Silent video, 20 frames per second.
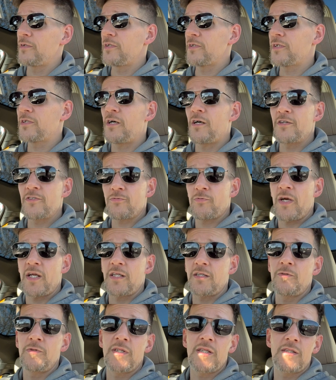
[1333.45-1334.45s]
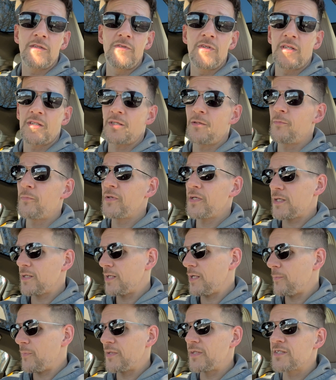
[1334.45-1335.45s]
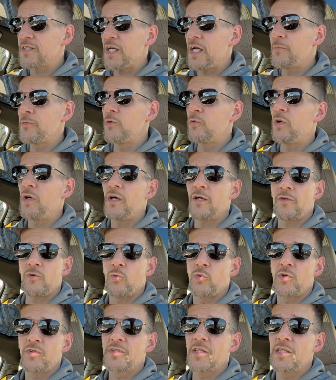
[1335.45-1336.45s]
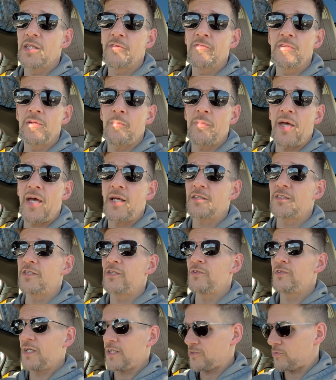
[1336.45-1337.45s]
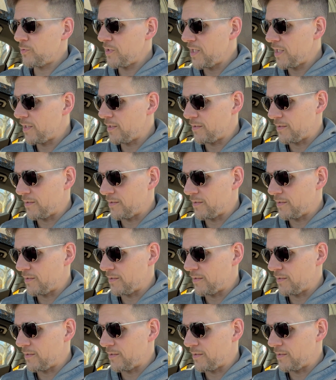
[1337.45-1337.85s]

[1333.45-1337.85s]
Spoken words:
Your car is ready. You can come pick it up anytime you want, or we'll deliver it back to you next week.